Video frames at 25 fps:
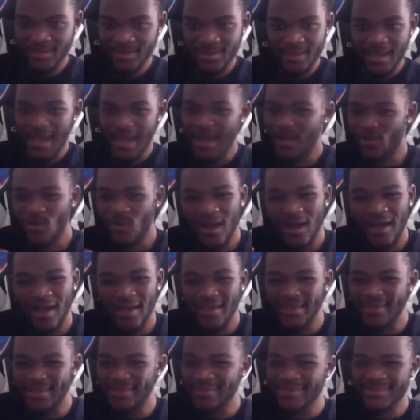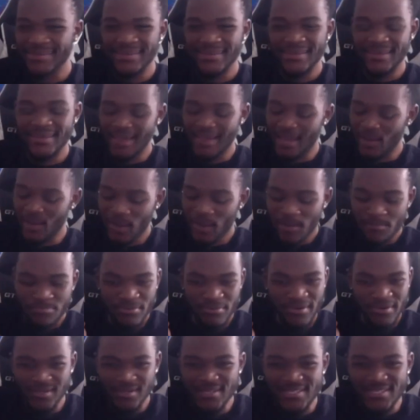how do I
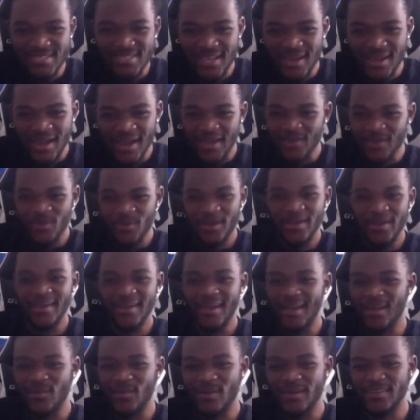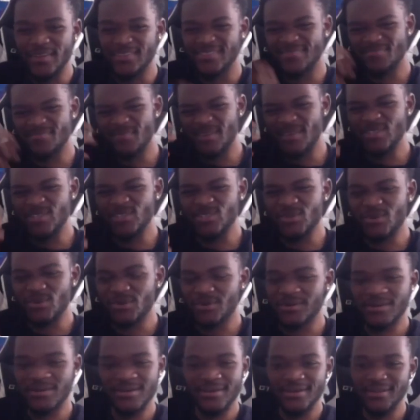bring this? How do I make
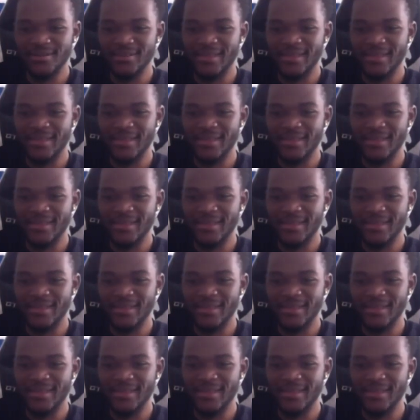sure?